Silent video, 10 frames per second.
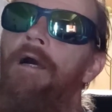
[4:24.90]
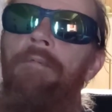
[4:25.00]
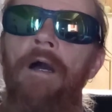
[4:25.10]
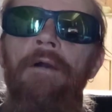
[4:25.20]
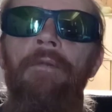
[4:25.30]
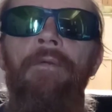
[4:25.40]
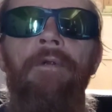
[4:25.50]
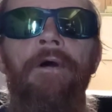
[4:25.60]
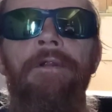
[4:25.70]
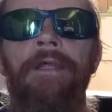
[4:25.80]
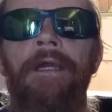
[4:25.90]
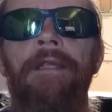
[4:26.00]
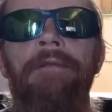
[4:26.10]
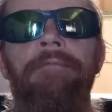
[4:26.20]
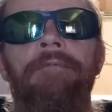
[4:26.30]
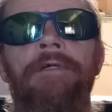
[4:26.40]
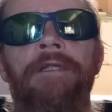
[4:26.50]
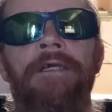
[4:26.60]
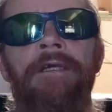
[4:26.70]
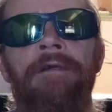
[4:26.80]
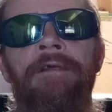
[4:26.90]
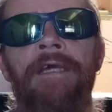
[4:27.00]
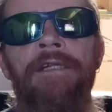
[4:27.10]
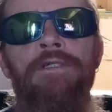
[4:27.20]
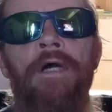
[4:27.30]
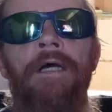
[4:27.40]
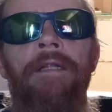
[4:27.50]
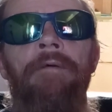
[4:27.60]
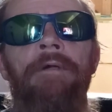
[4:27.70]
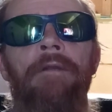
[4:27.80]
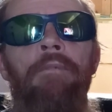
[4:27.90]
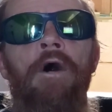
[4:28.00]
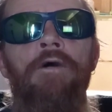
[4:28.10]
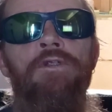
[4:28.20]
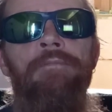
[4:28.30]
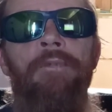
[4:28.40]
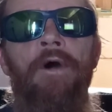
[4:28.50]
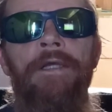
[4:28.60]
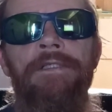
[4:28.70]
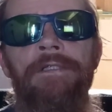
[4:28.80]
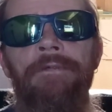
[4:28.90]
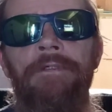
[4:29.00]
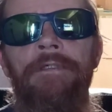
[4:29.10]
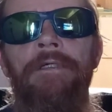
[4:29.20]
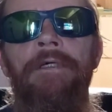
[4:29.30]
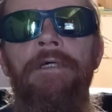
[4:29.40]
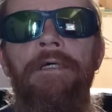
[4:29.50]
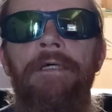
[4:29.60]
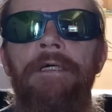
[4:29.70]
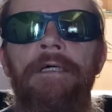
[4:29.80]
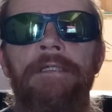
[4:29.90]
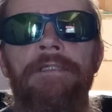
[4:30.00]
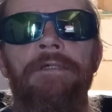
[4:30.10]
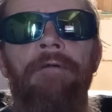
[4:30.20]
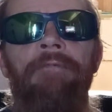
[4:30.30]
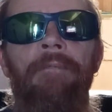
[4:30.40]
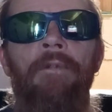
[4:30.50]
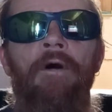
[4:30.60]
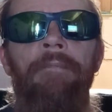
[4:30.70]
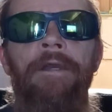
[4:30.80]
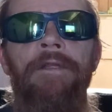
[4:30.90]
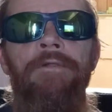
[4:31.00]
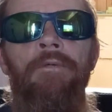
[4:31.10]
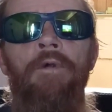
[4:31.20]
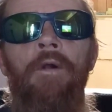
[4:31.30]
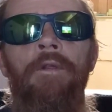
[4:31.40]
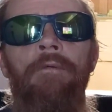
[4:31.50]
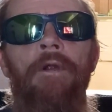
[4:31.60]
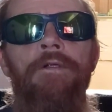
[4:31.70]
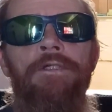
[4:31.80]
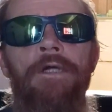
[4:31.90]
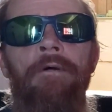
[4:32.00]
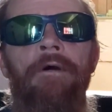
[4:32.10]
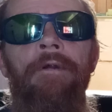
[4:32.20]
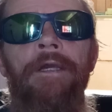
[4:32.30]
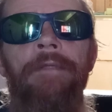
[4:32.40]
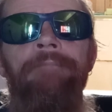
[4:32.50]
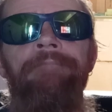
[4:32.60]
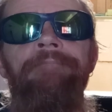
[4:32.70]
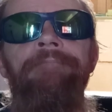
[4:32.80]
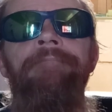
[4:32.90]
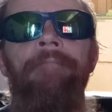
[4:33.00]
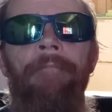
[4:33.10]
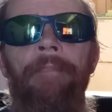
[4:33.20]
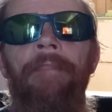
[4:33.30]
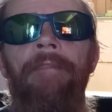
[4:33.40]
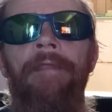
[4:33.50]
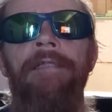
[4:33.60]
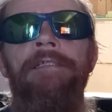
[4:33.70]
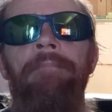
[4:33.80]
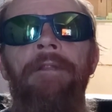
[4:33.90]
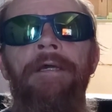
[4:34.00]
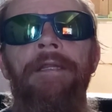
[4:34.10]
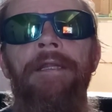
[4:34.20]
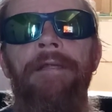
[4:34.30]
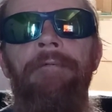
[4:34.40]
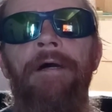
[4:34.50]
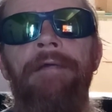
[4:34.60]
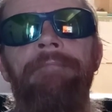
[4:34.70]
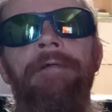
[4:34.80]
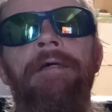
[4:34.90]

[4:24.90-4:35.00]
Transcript: I'm going on the road again. And get a trailer, we're going to pile some bikes into it. And it's time for blind men to do a rolling road show, I reckon. That's the plan anyway.